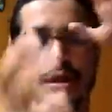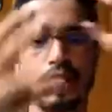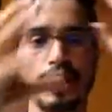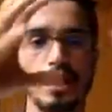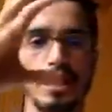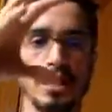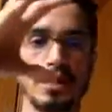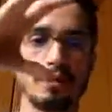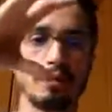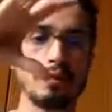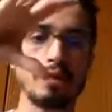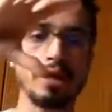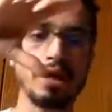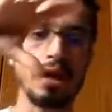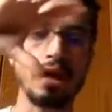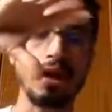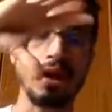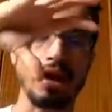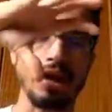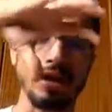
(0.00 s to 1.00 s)
and we are
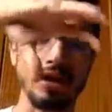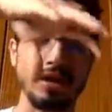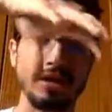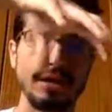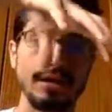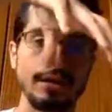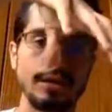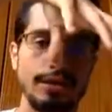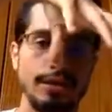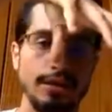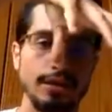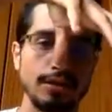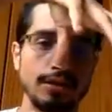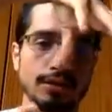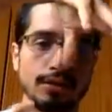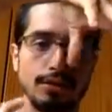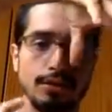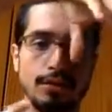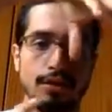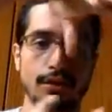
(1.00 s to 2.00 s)
handling
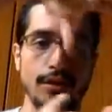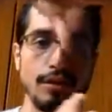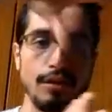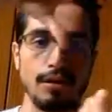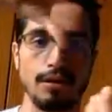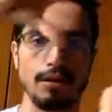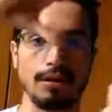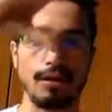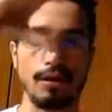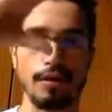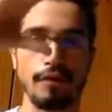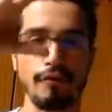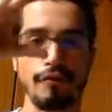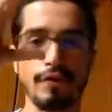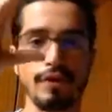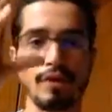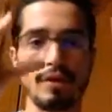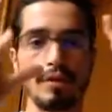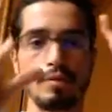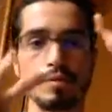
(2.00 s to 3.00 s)
this
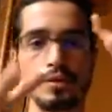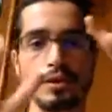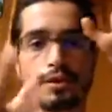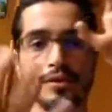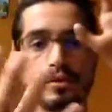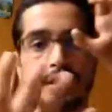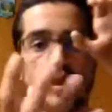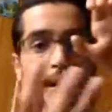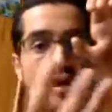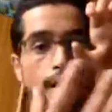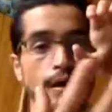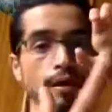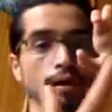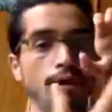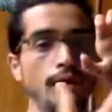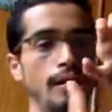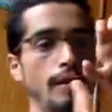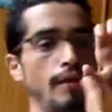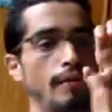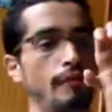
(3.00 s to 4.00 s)
phenomenon
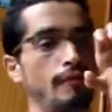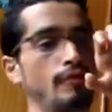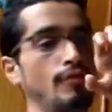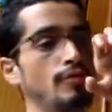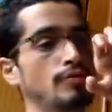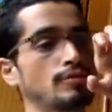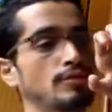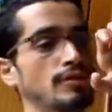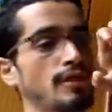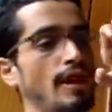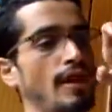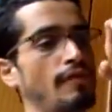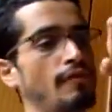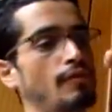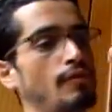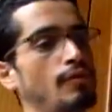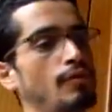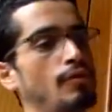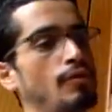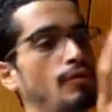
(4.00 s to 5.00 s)
from
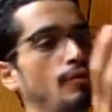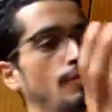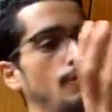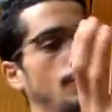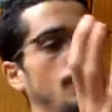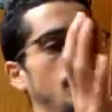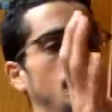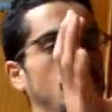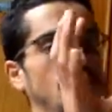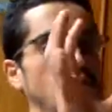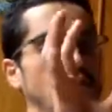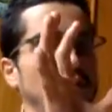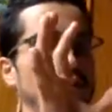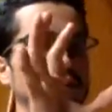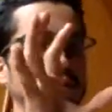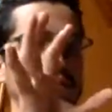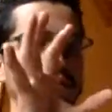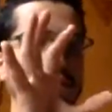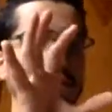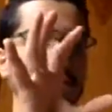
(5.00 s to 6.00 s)
several
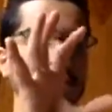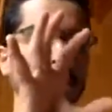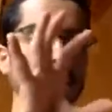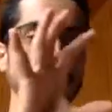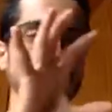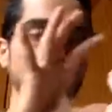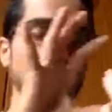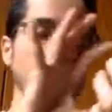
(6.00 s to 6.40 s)
points